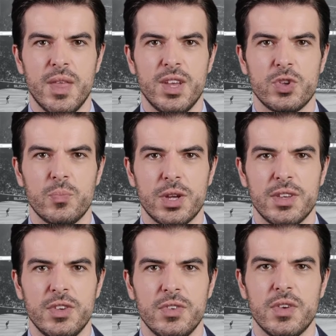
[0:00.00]
a
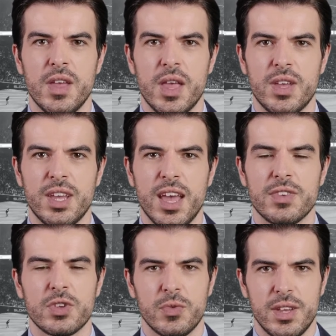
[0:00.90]
swindler,
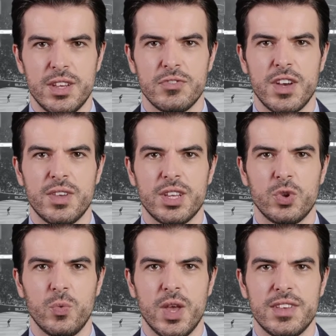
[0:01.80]
consequently found it
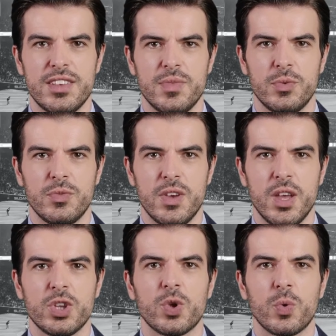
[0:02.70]
quite simple
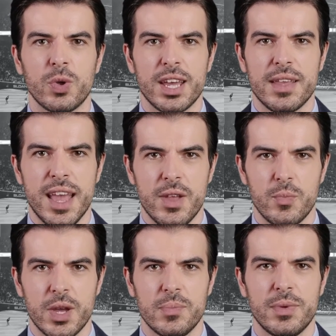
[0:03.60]
to locate
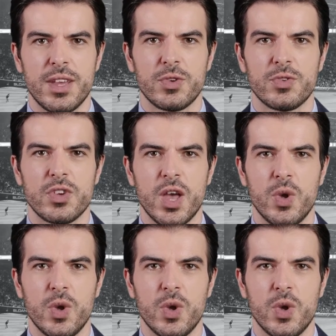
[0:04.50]
irate players